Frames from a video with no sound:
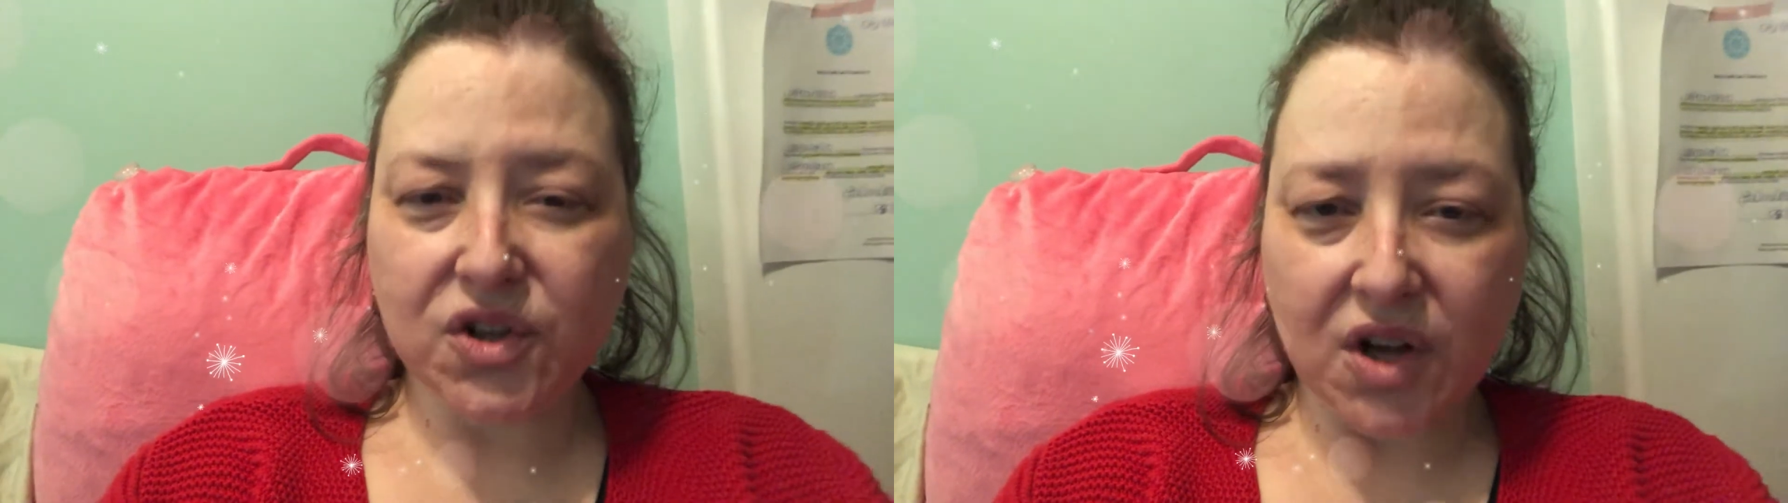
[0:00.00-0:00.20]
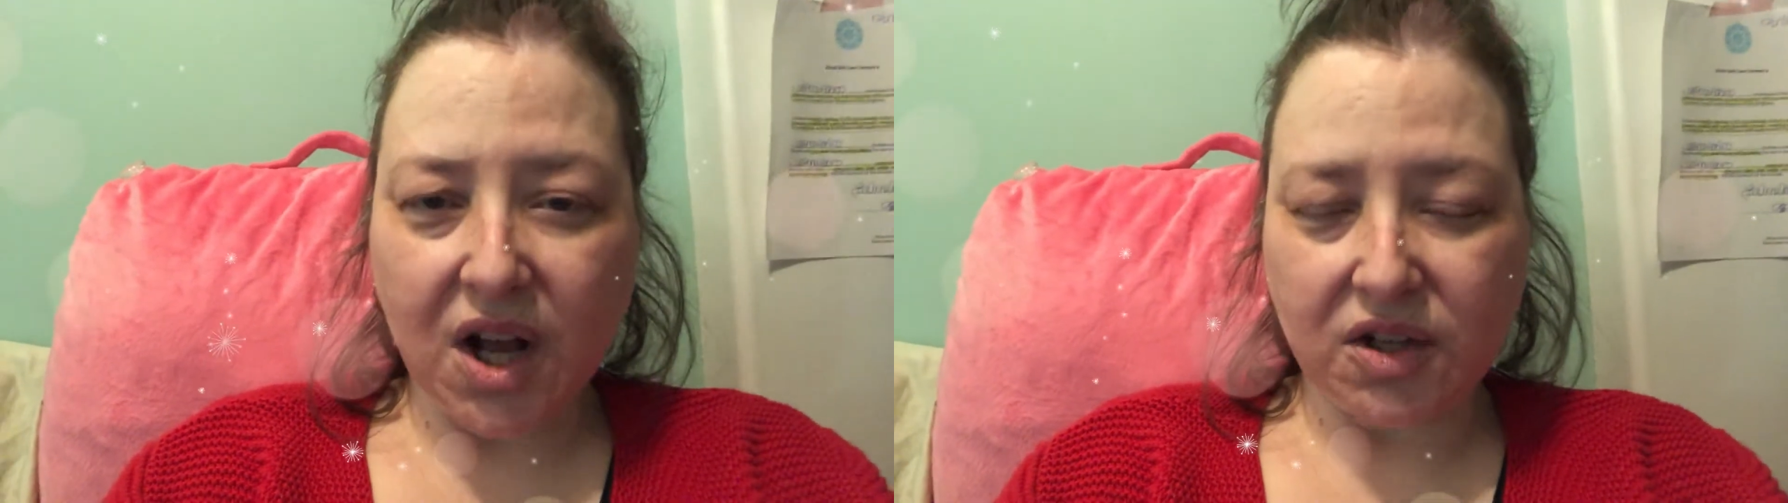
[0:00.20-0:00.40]

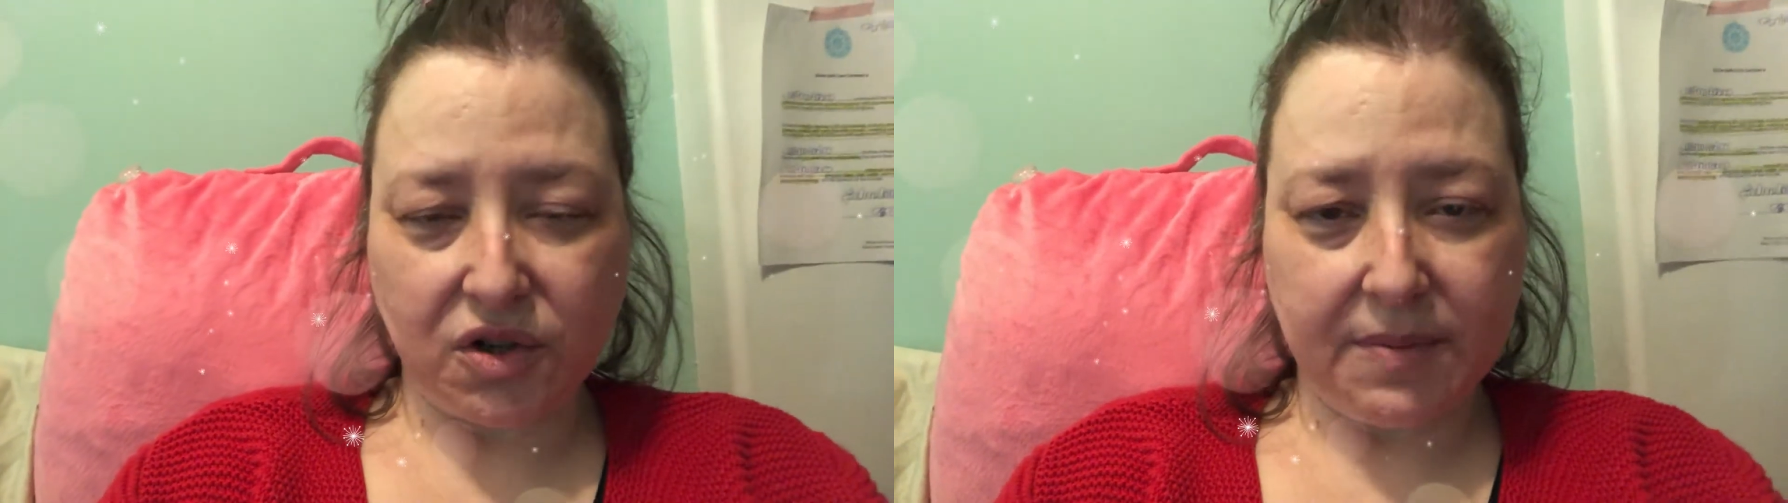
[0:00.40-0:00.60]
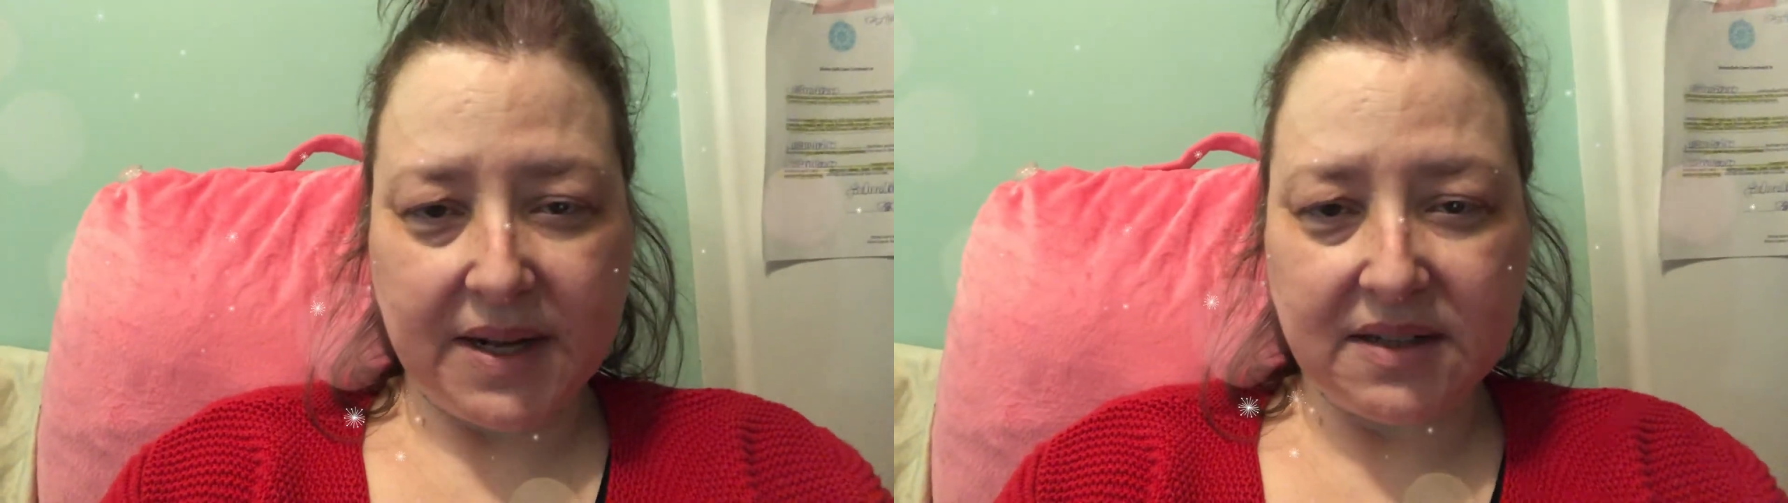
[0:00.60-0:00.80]
your
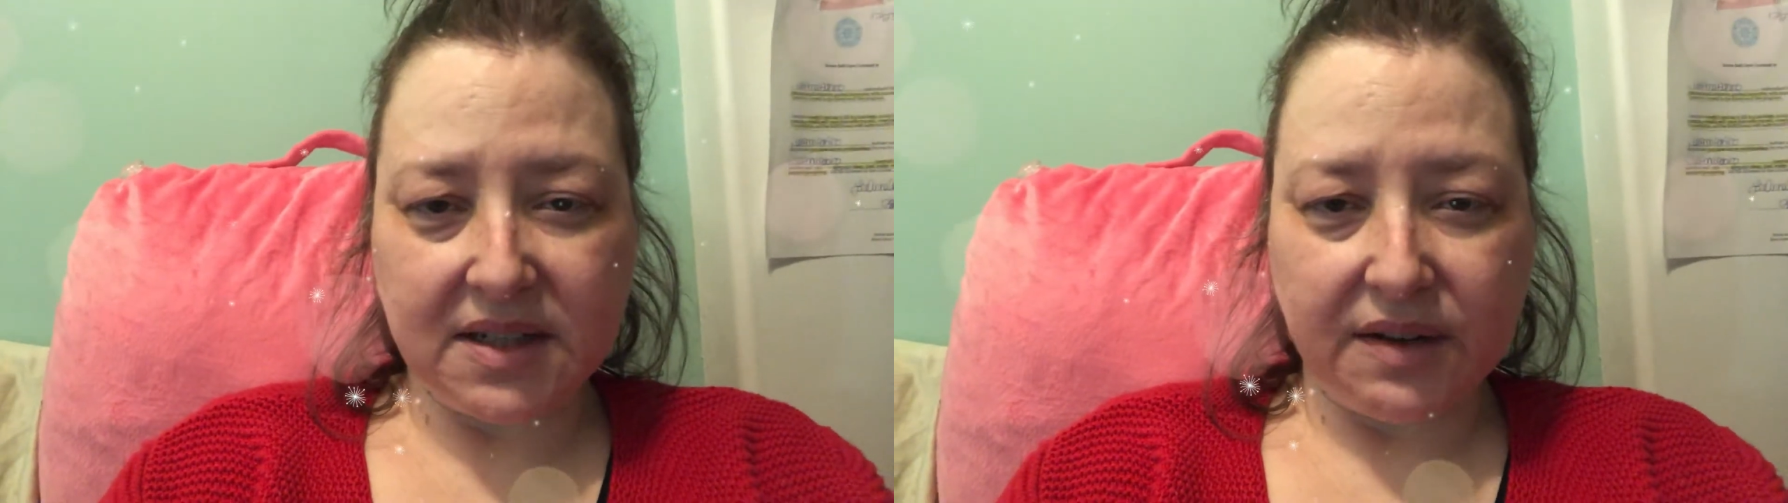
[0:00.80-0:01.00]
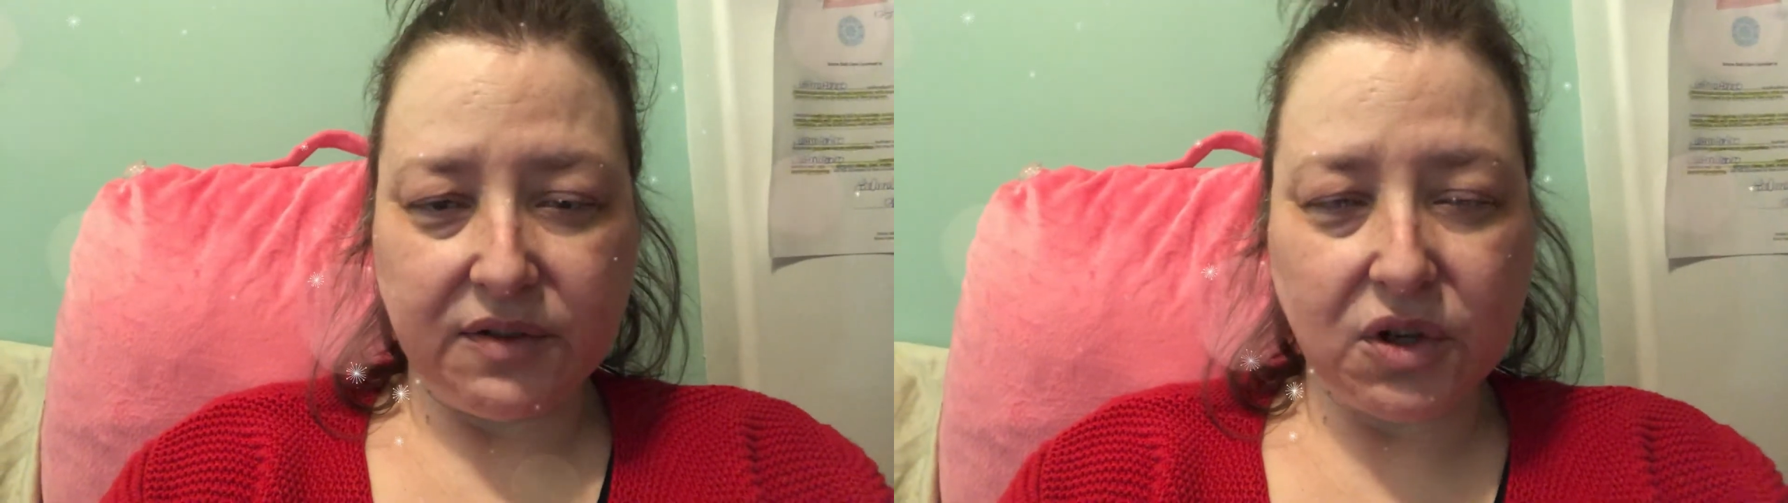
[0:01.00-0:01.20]
doctor about stuff.